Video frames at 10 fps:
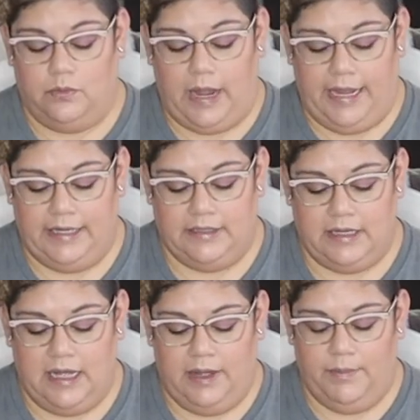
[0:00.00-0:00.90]
Right?
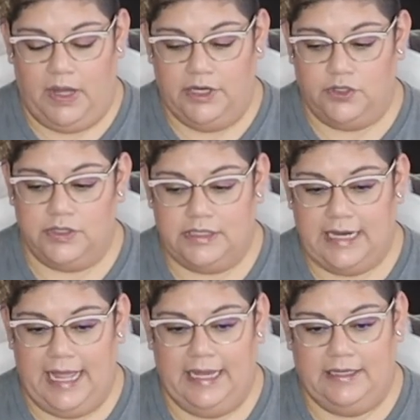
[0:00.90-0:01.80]

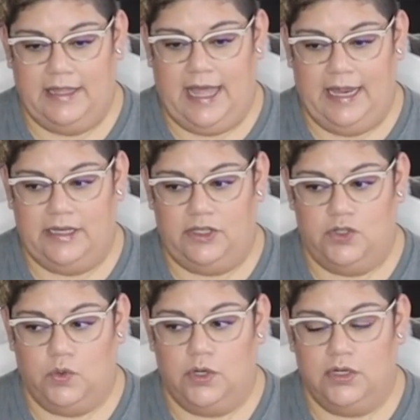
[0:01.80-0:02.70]
Understand that
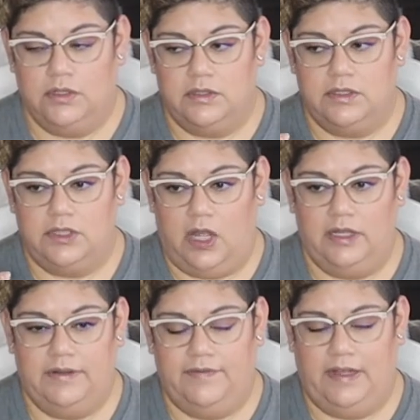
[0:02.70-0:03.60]
your
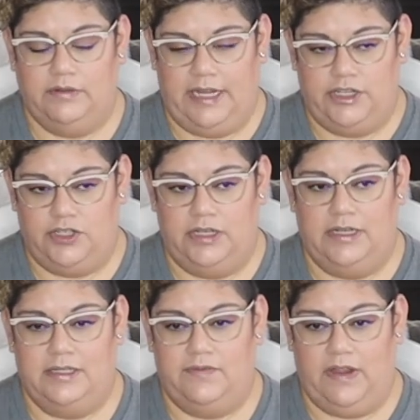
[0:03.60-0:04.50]
solid foundation
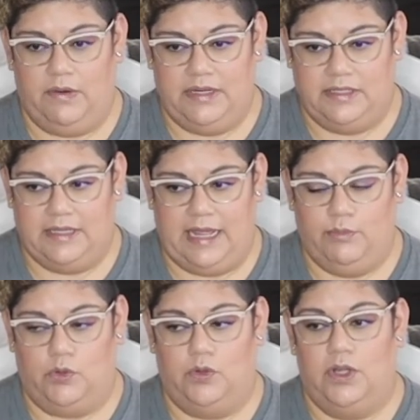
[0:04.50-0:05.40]
is very
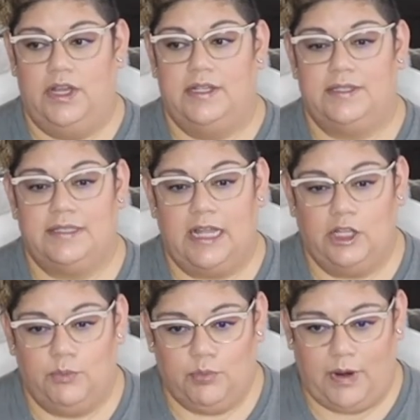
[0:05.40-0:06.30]
stable.
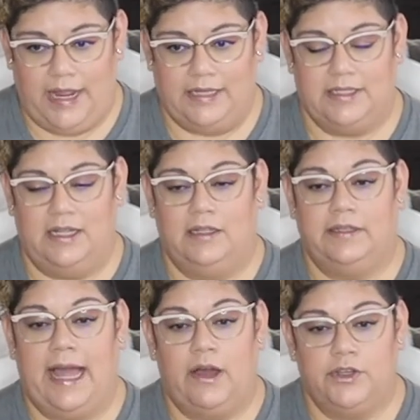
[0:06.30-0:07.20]
Celebrate.
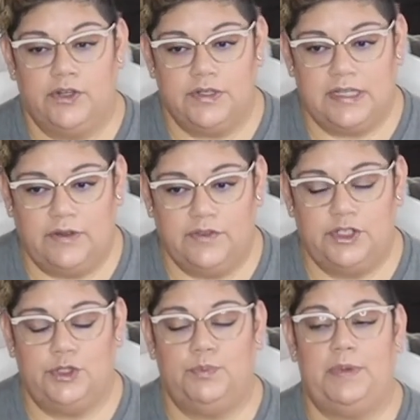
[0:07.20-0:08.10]
Allow yourself
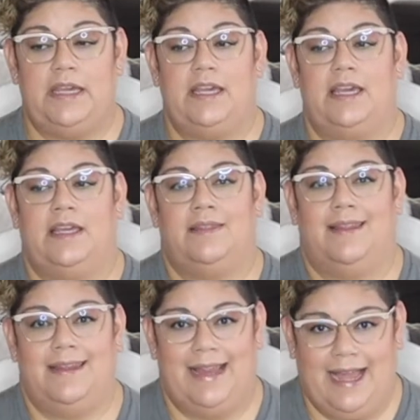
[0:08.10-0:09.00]
to be in
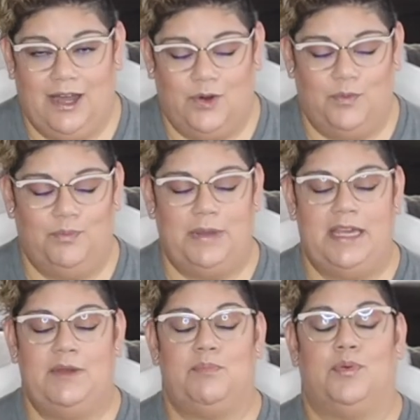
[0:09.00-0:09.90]
the now.
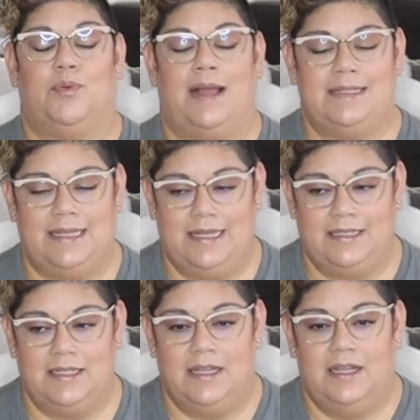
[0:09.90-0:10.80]
Be
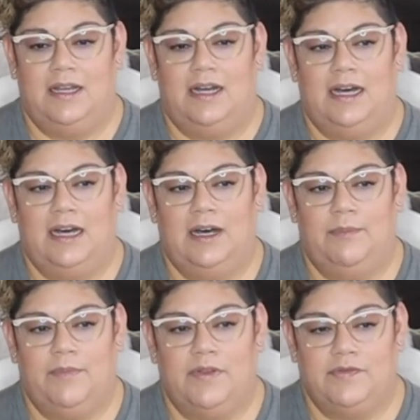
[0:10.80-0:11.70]
present.
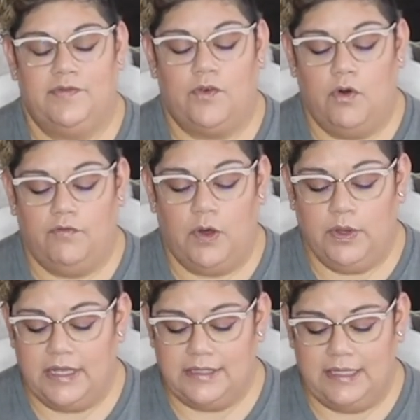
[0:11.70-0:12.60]

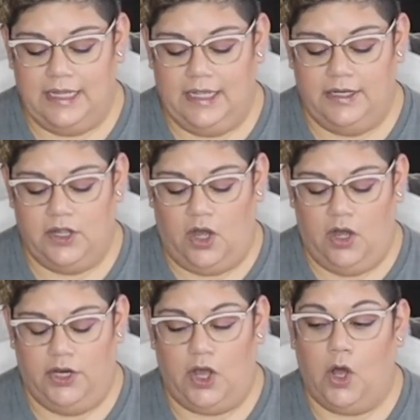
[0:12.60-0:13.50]
Focus in
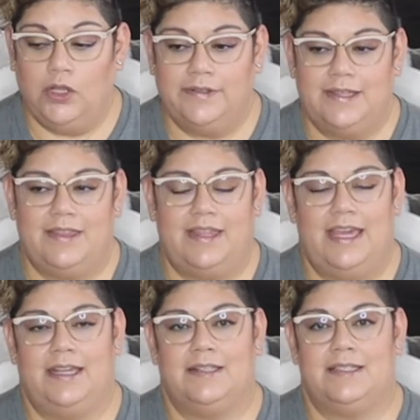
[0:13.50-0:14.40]
on all of the
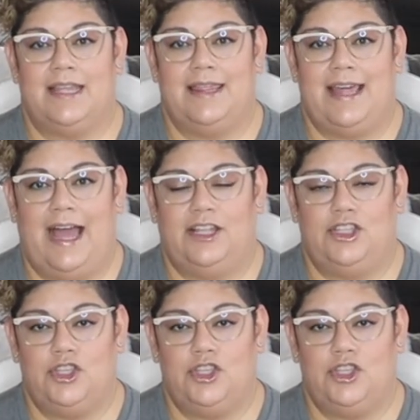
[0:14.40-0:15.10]
things that